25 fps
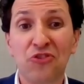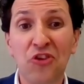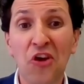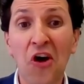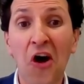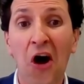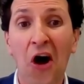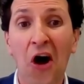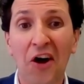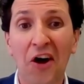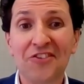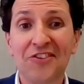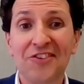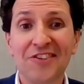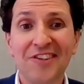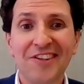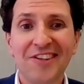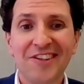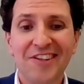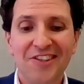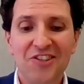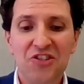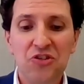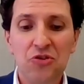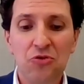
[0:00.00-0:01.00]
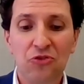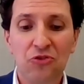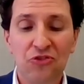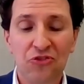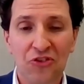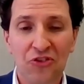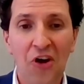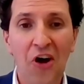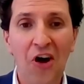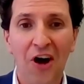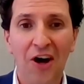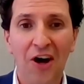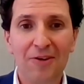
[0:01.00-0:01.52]
start. You
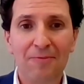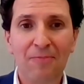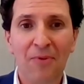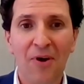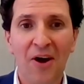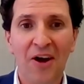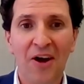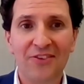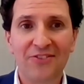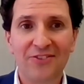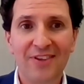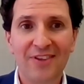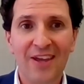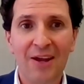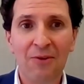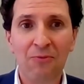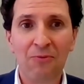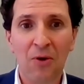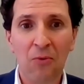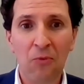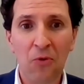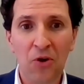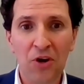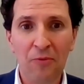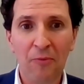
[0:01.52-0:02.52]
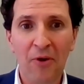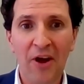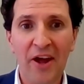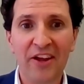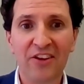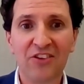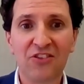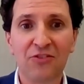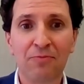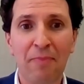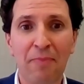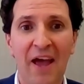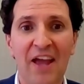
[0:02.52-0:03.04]
start by saying, well, what am I
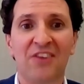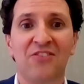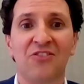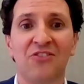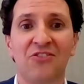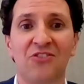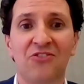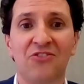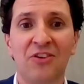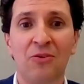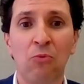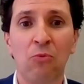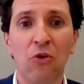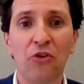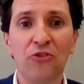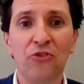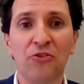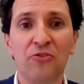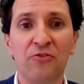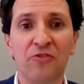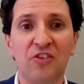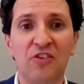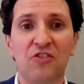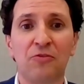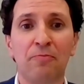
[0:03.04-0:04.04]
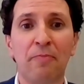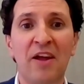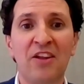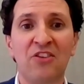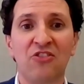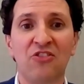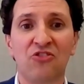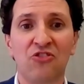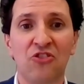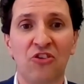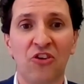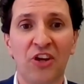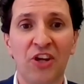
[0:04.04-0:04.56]
expecting to see? What sort of
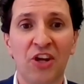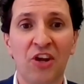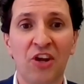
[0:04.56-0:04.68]
expenditure?